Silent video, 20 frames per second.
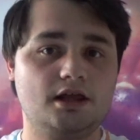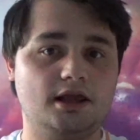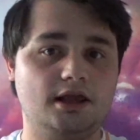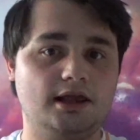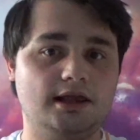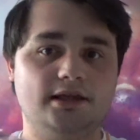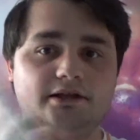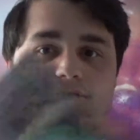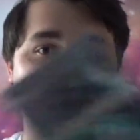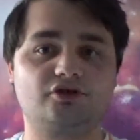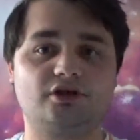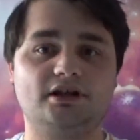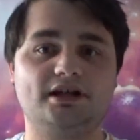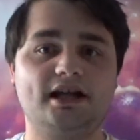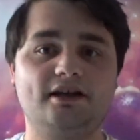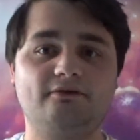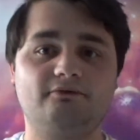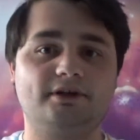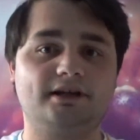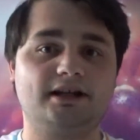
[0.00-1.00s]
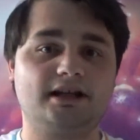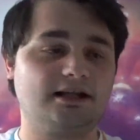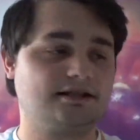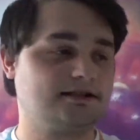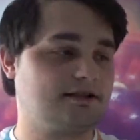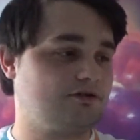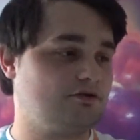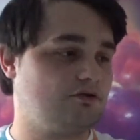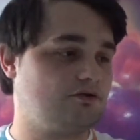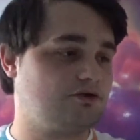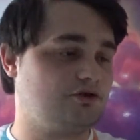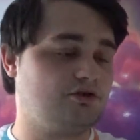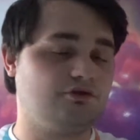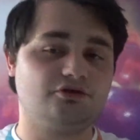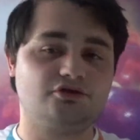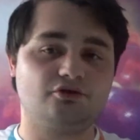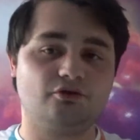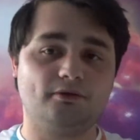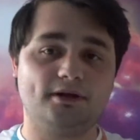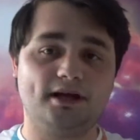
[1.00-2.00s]
literally every classic Doctor Who
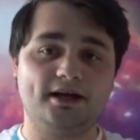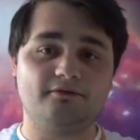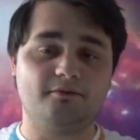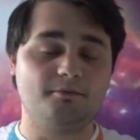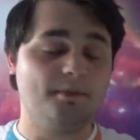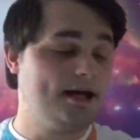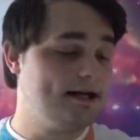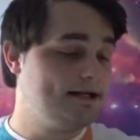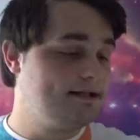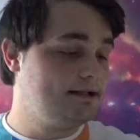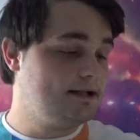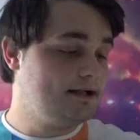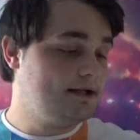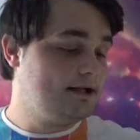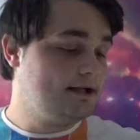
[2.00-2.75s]
story ever made.